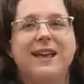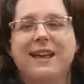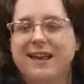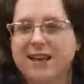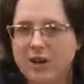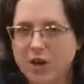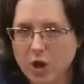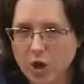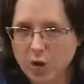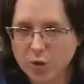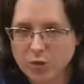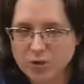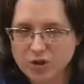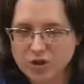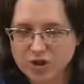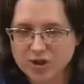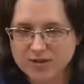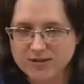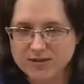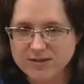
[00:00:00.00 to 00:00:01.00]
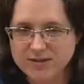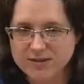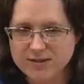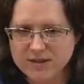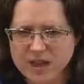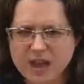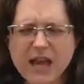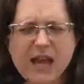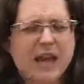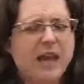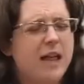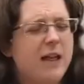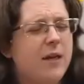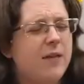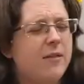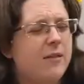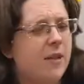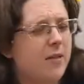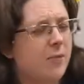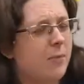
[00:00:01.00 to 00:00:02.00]
In oceans.
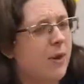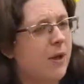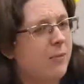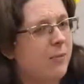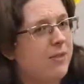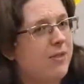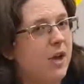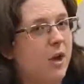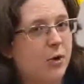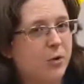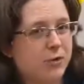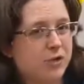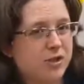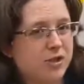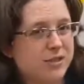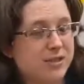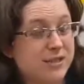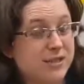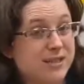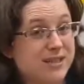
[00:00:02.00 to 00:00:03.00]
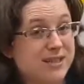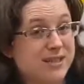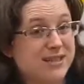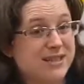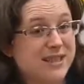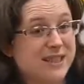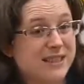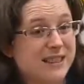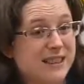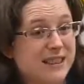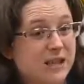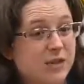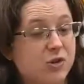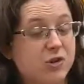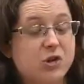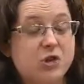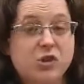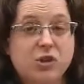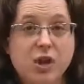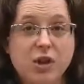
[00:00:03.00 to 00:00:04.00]
Now, the problem with oceans is they're
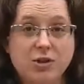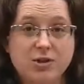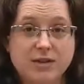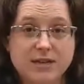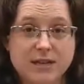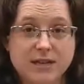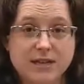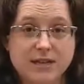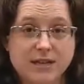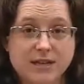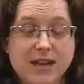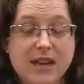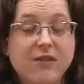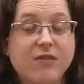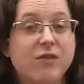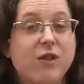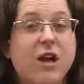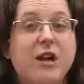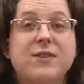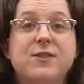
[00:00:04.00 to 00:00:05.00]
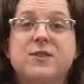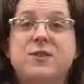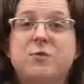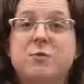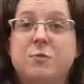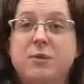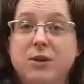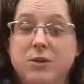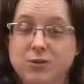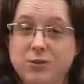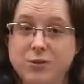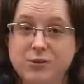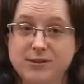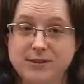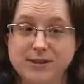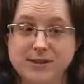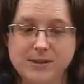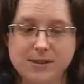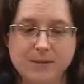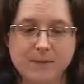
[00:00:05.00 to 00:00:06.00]
salty. They have lots of
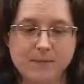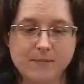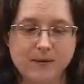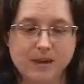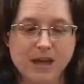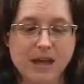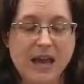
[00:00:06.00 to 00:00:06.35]
minerals in them.